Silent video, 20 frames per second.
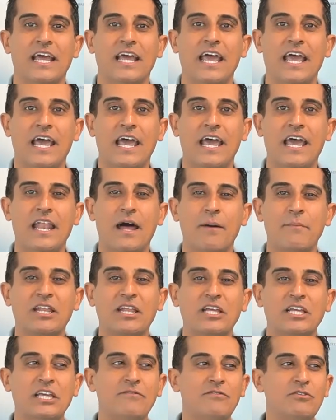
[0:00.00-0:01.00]
And I'm going
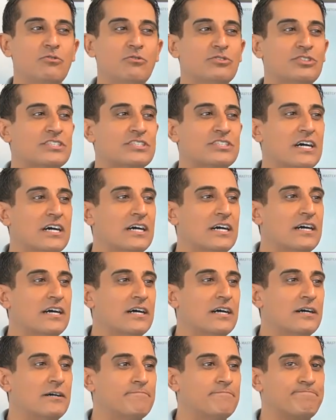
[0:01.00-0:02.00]
to give you
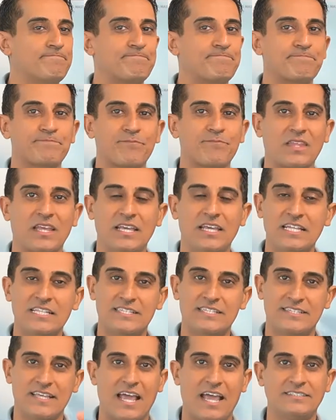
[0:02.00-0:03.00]
some
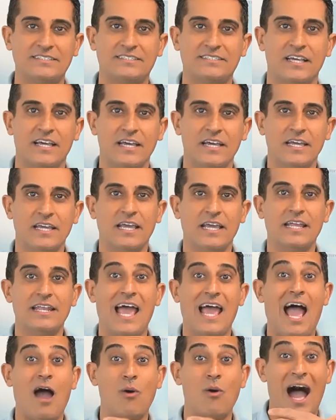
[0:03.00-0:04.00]
insights in
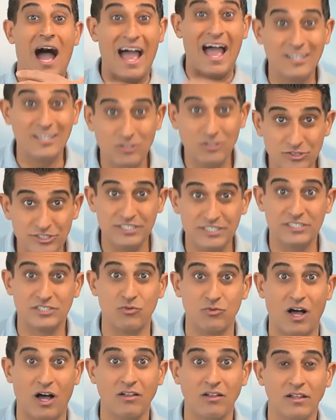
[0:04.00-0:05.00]
how I use it as
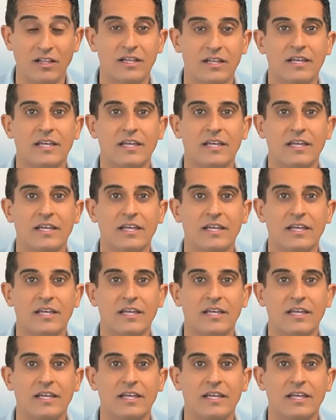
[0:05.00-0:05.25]
well,